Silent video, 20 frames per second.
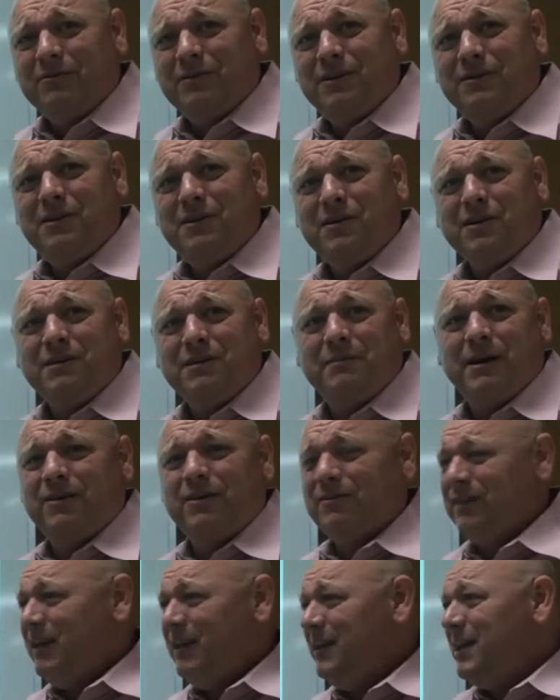What are you talking
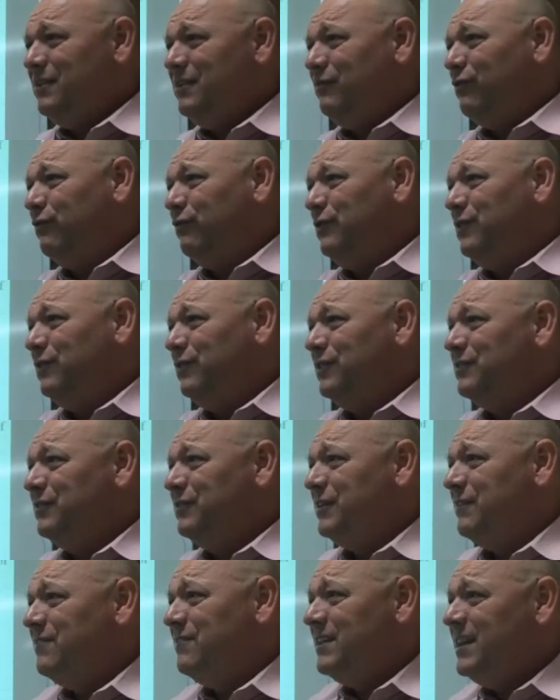about? Or that got fulfilled
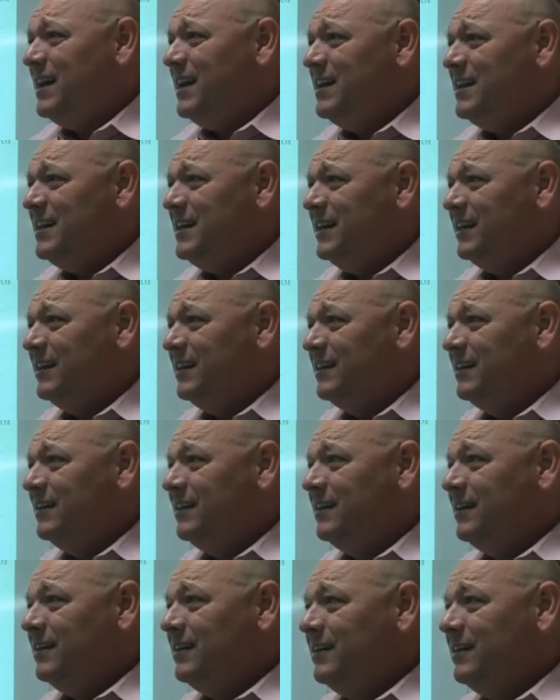in 70 A.D."